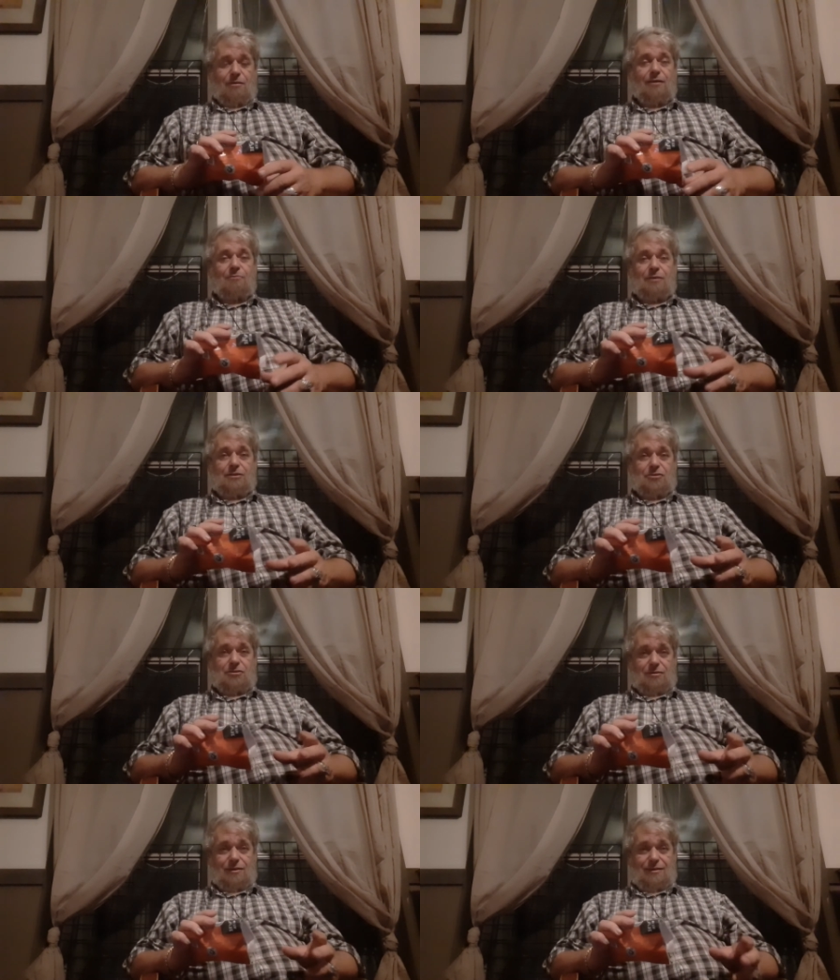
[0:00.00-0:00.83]

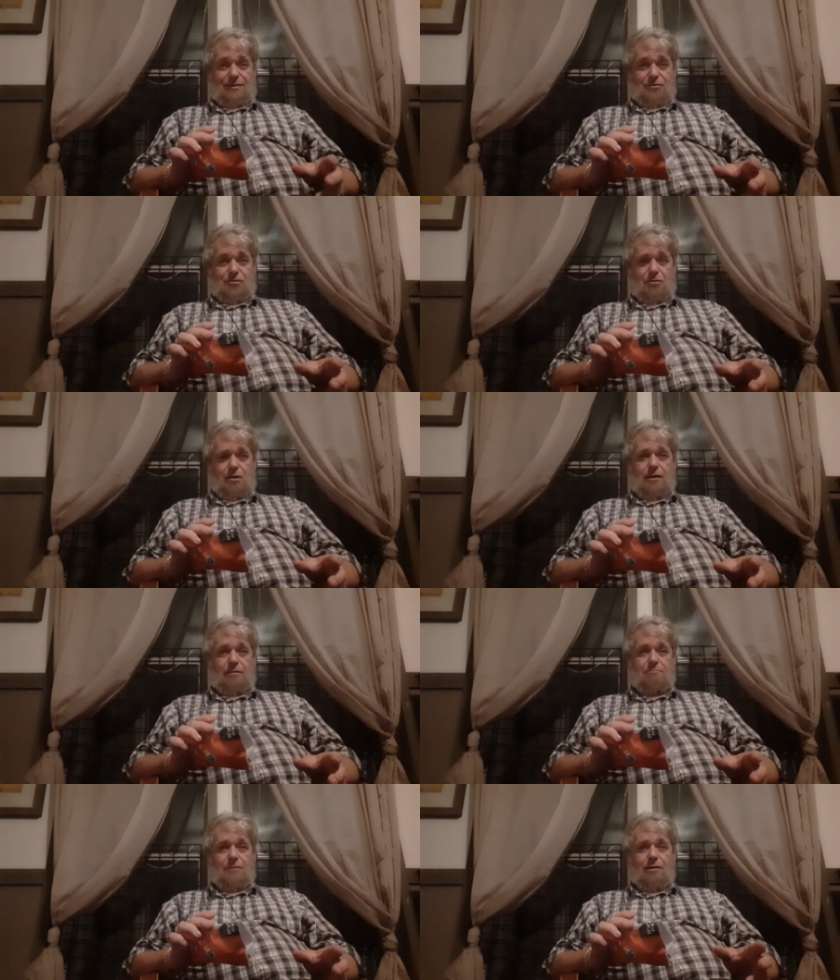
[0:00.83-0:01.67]
which is
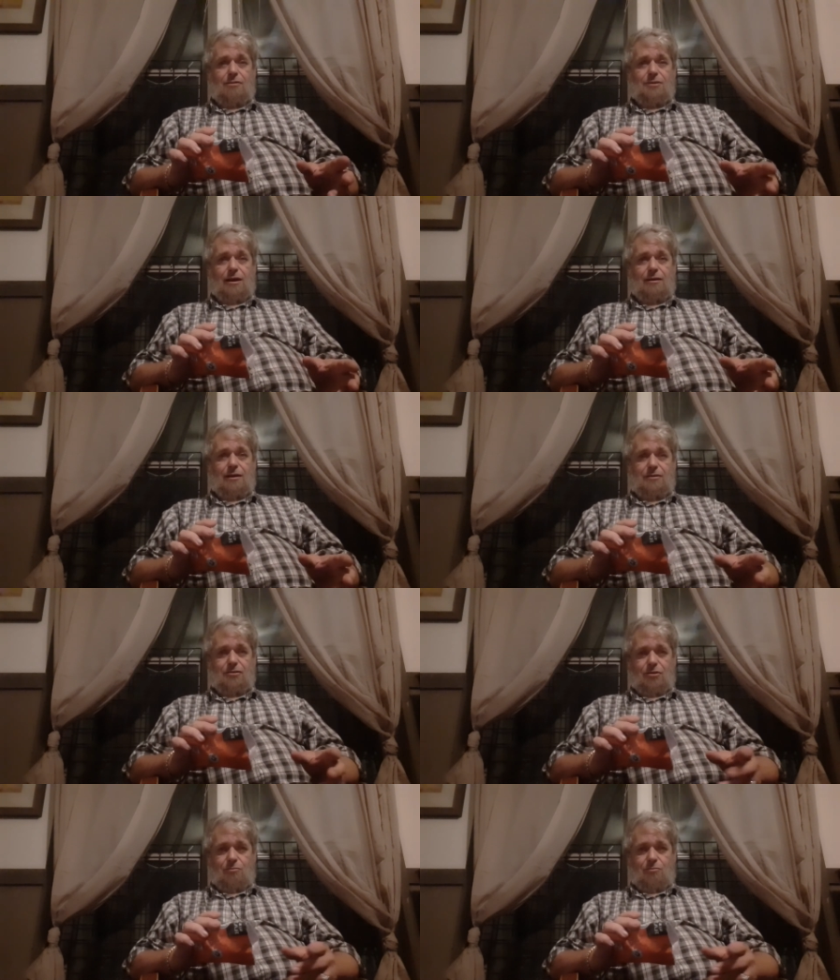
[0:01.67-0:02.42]
great because I like Sir